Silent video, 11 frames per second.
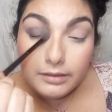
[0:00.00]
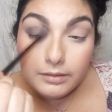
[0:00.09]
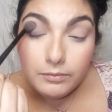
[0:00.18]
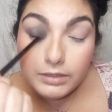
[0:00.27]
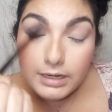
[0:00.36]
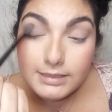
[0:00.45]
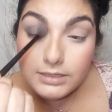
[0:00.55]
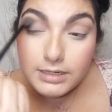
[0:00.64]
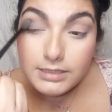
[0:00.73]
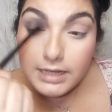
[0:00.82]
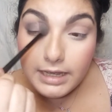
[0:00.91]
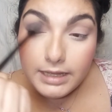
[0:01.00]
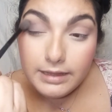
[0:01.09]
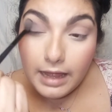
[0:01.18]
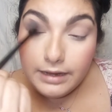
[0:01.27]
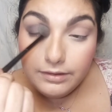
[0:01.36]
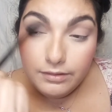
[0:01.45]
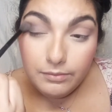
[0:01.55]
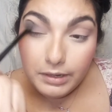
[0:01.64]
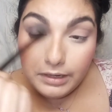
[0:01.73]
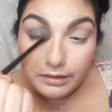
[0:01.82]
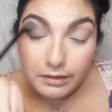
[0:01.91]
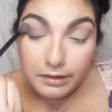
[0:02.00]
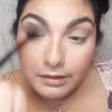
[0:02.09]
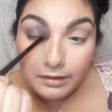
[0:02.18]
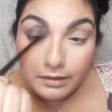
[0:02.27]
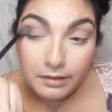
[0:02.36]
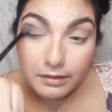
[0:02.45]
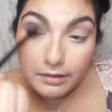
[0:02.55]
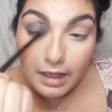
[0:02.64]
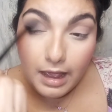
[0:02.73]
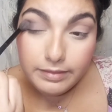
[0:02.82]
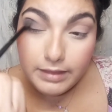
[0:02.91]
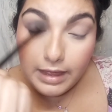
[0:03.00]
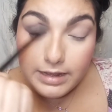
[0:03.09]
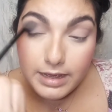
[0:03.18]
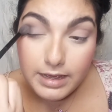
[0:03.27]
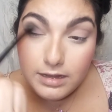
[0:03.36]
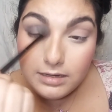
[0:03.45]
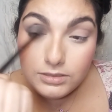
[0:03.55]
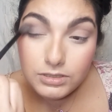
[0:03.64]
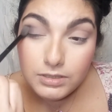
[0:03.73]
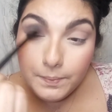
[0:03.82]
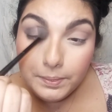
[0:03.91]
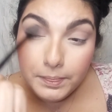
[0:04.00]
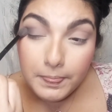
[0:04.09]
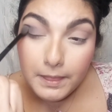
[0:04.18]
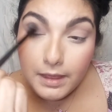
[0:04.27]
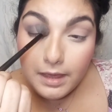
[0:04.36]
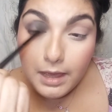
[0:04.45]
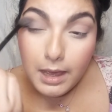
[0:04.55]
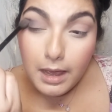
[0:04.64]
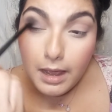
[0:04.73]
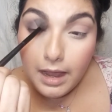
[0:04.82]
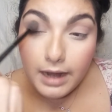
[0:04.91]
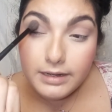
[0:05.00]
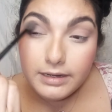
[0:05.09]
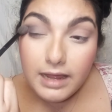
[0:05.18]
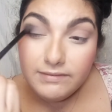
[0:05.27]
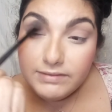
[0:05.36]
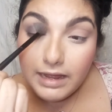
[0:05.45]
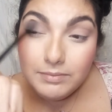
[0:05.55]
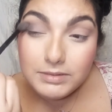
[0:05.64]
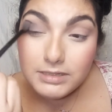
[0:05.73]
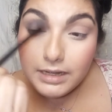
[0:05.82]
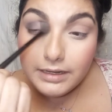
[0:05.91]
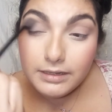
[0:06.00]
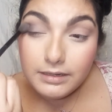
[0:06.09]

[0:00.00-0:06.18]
When I started taking that new one at that age, I didn't have an appetite.